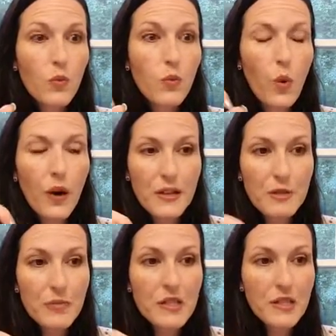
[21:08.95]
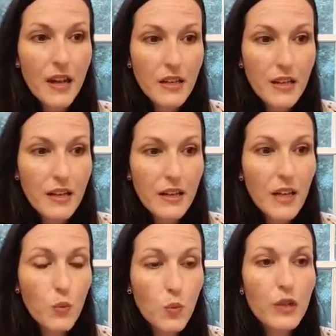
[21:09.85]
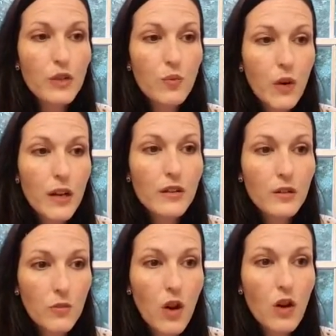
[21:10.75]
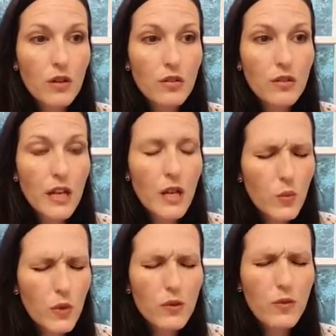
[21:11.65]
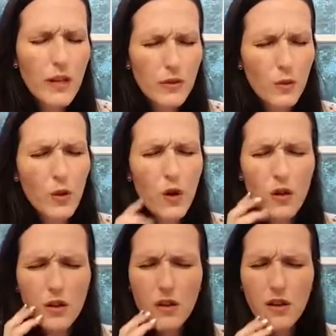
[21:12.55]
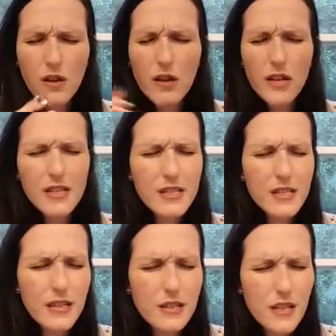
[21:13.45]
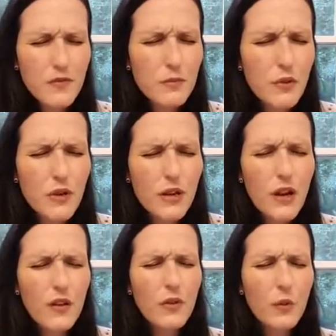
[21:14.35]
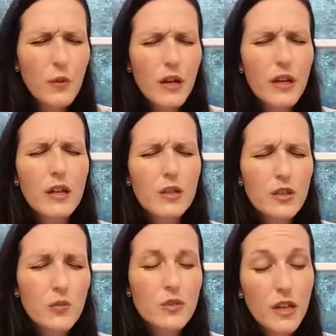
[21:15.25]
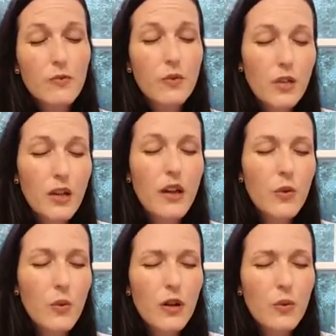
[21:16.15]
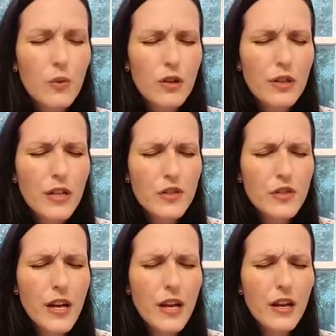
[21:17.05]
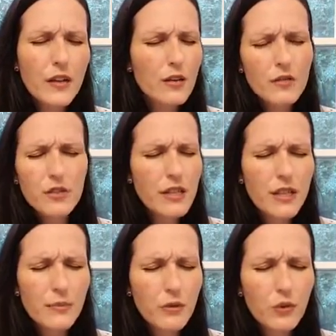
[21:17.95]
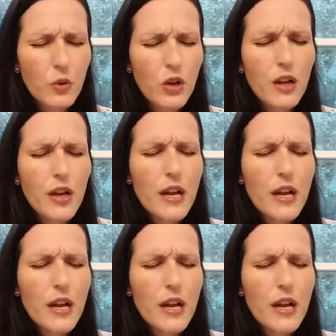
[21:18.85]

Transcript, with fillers: what has been taken and He will right the wrong. He will right the wrong and, and David pointed out on the way to Dave pointed out on the way to work yesterday or the day before,